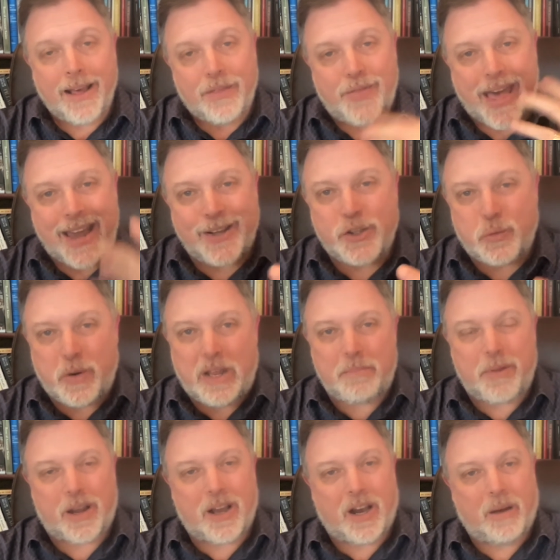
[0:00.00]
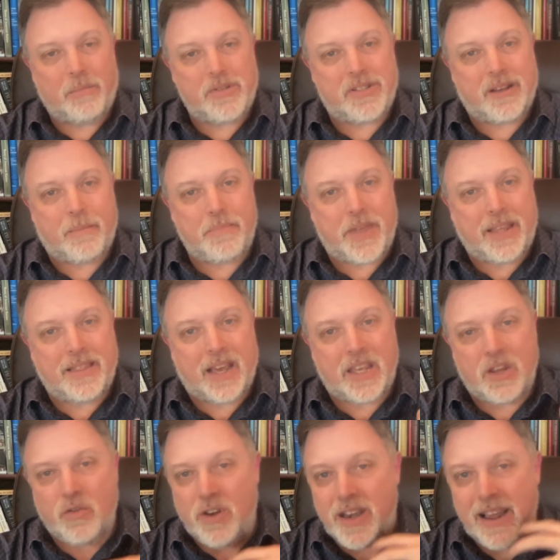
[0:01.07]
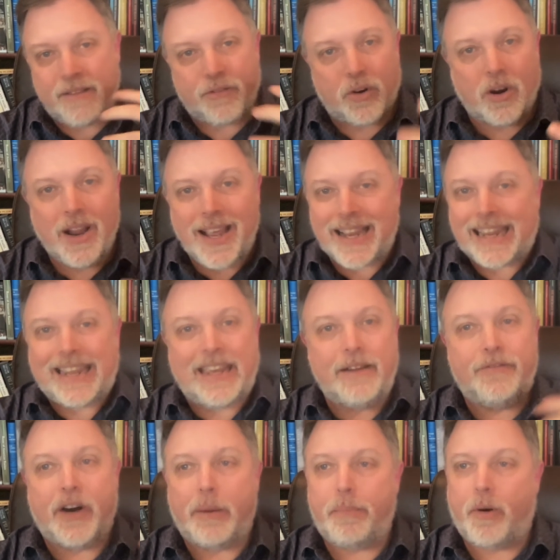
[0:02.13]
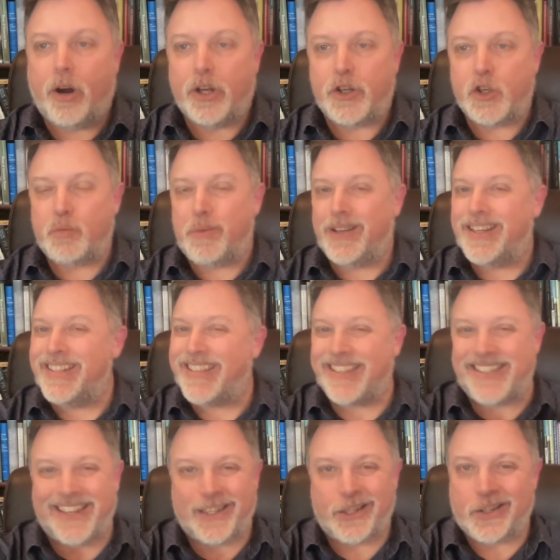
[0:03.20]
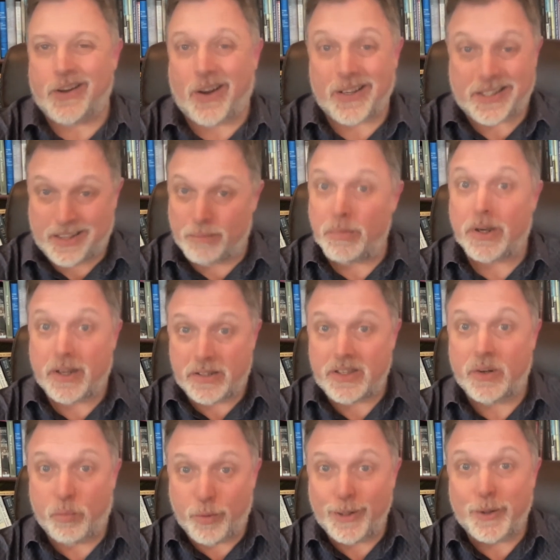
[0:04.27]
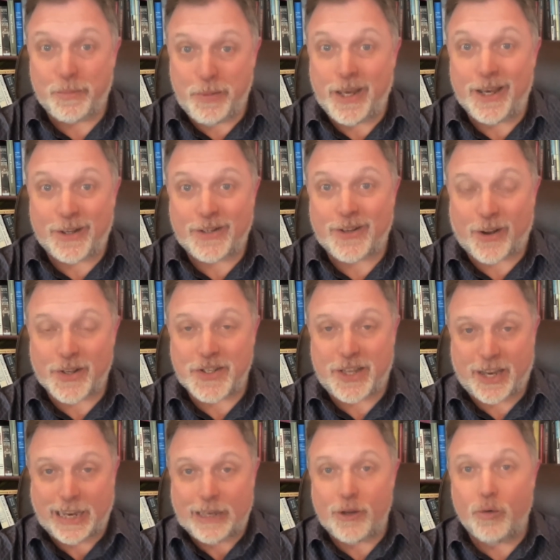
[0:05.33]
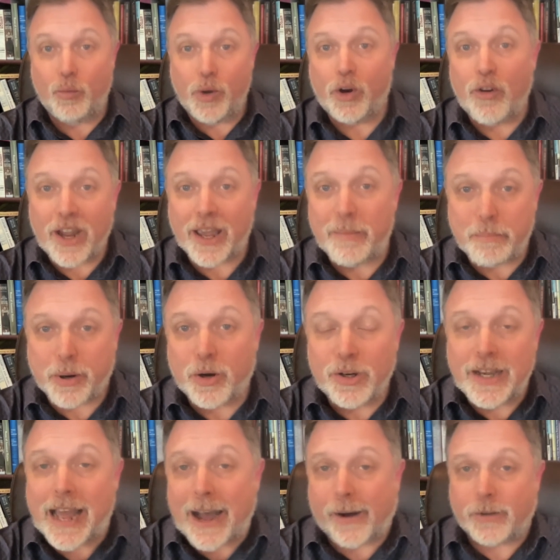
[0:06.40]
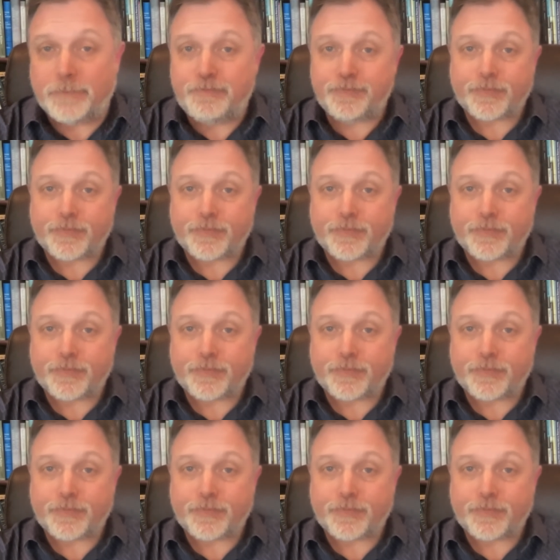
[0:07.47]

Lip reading: That is when it becomes something that you never give up on just because it's exhausting, because it will be exhausting and you will get burned out